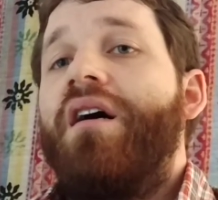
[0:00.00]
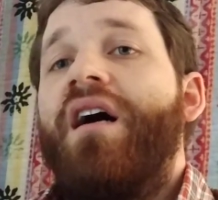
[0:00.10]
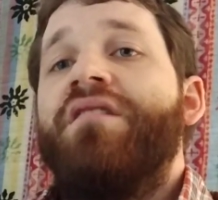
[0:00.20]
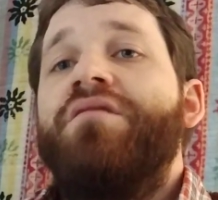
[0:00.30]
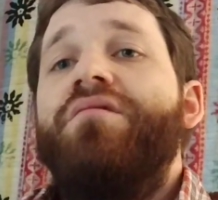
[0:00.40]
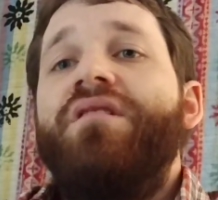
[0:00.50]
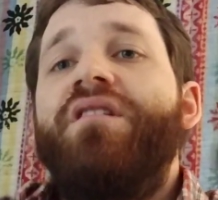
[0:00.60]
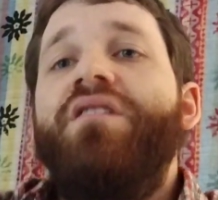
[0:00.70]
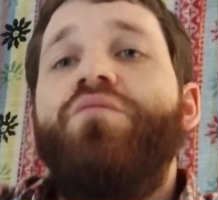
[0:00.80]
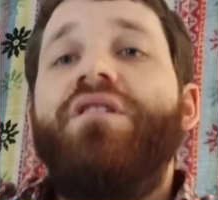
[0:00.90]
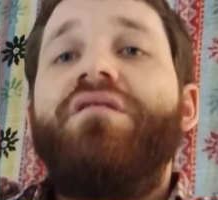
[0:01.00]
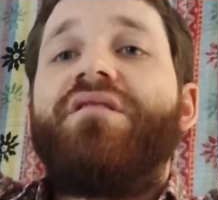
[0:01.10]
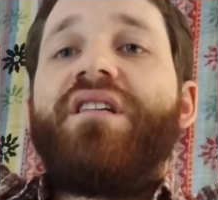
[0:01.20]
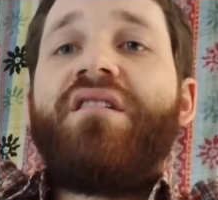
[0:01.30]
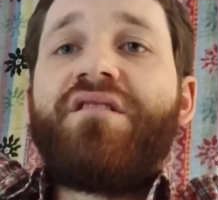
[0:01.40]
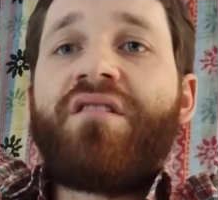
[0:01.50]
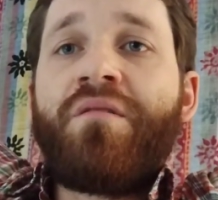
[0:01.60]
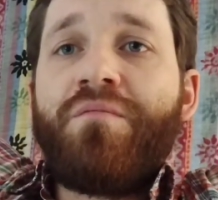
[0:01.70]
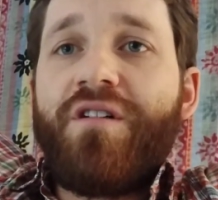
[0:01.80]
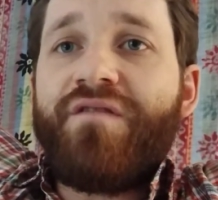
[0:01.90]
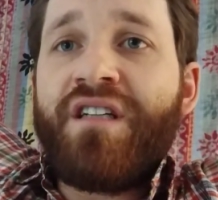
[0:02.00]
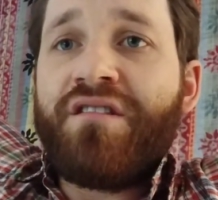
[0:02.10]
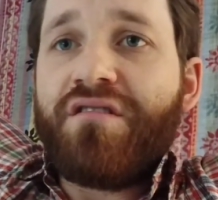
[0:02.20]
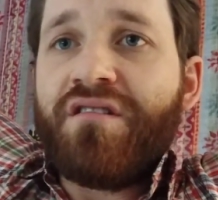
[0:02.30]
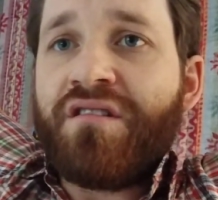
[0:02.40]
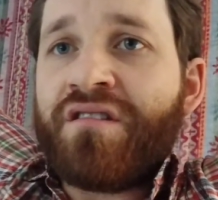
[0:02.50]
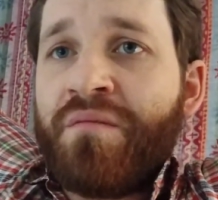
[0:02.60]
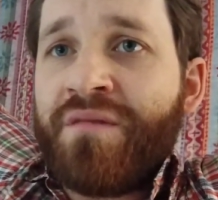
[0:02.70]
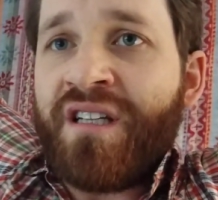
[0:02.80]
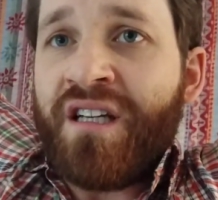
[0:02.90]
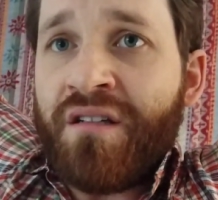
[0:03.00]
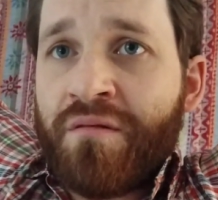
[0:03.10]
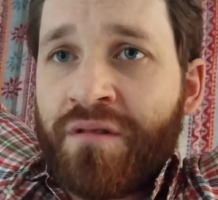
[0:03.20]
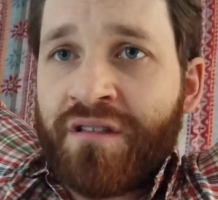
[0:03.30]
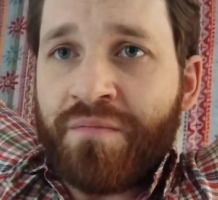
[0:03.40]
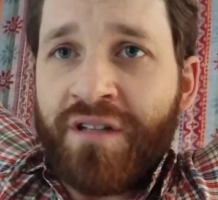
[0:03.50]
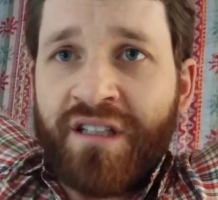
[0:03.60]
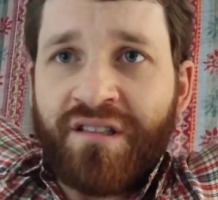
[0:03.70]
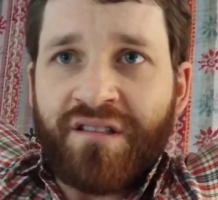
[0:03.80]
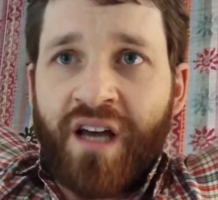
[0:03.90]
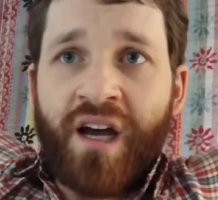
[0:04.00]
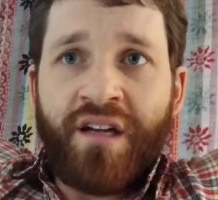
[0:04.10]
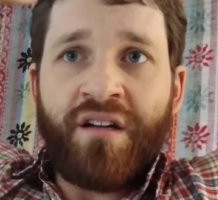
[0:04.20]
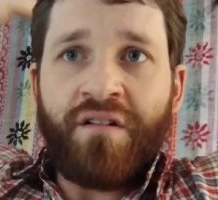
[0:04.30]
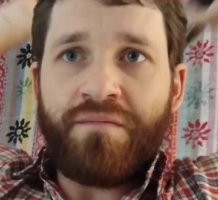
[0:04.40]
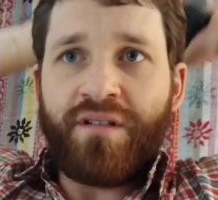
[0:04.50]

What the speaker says: I do think he will sell some eventually someday when the price is high enough,